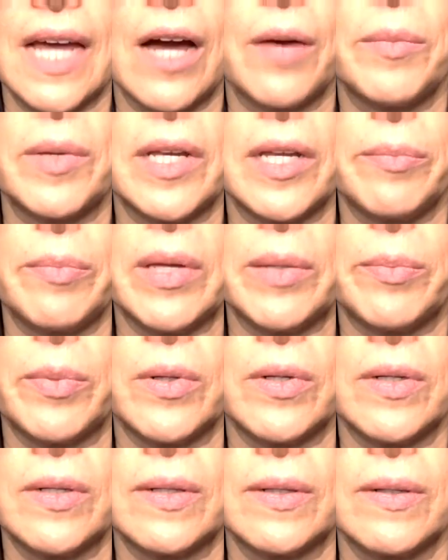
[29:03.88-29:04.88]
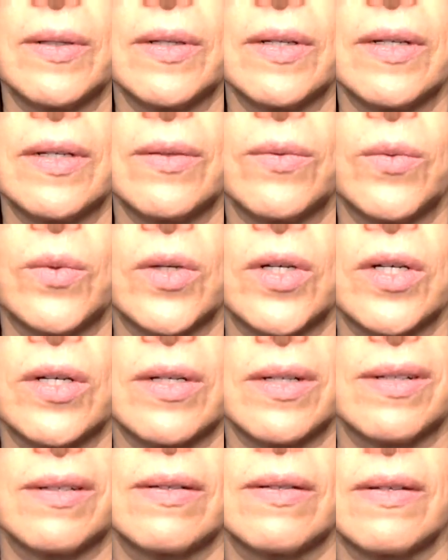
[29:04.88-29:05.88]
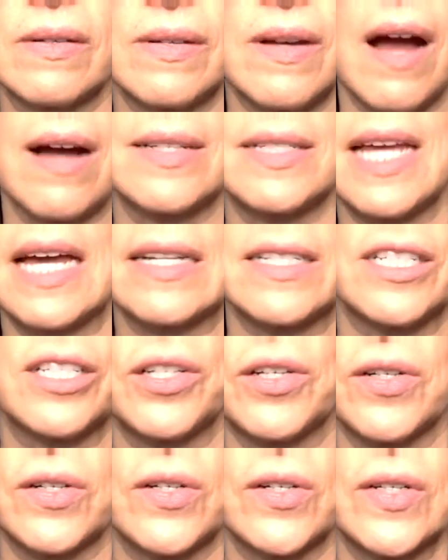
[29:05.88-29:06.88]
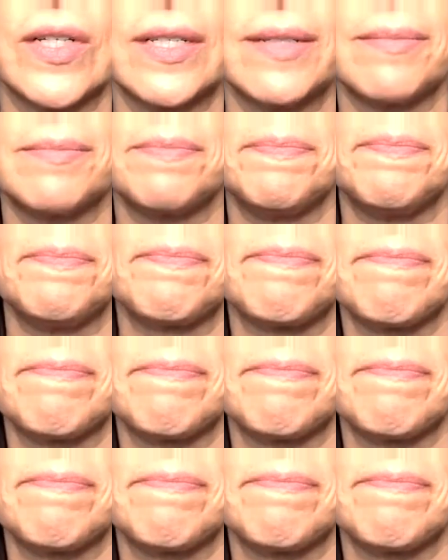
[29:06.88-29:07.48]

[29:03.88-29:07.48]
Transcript: how many people were contacting her and